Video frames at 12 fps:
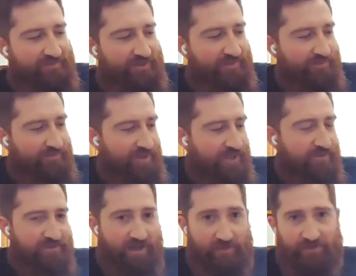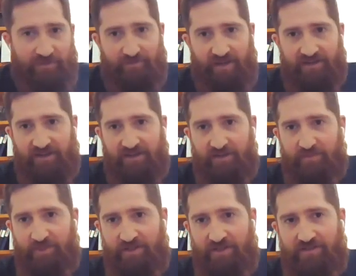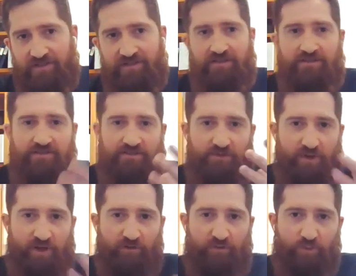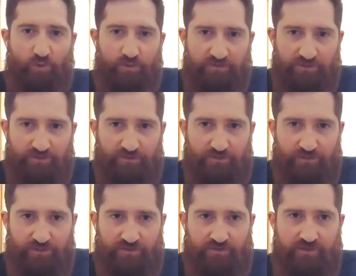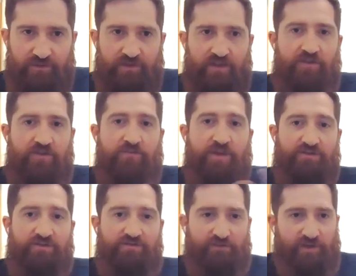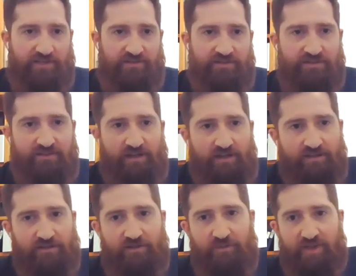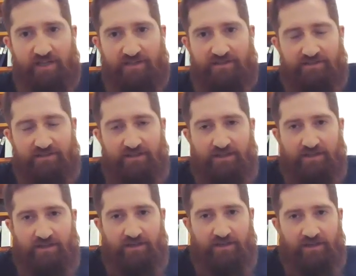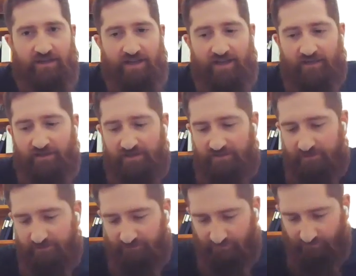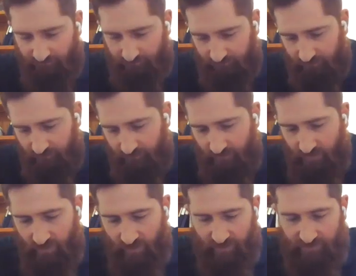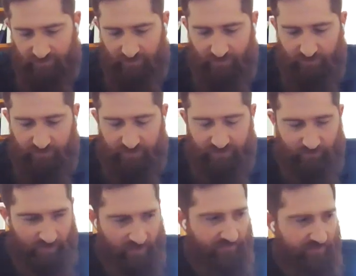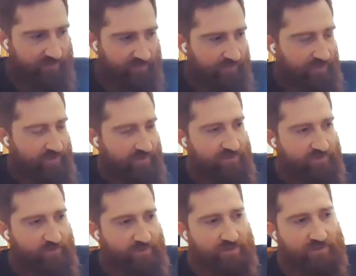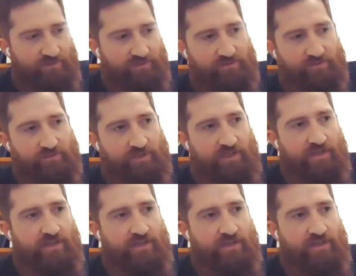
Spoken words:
a microscopic magnetic bead. You add a reporter solution, and then you measure fluorescence on the Luminex analyzer. And so it's relevant because what you can do